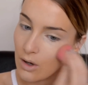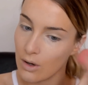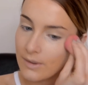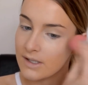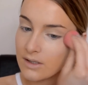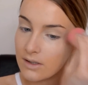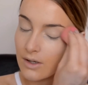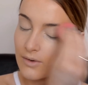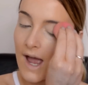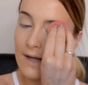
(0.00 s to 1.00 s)
Always just
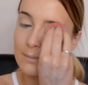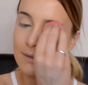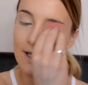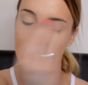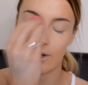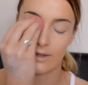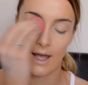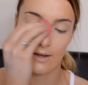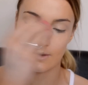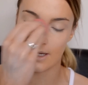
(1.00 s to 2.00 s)
go around and blend around the
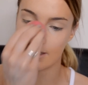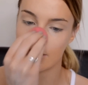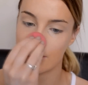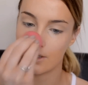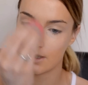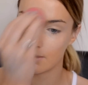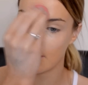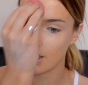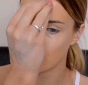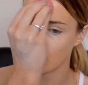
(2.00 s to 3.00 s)
outsides just to
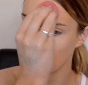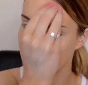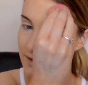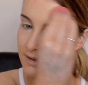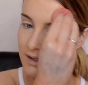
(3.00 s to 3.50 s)
make sure there's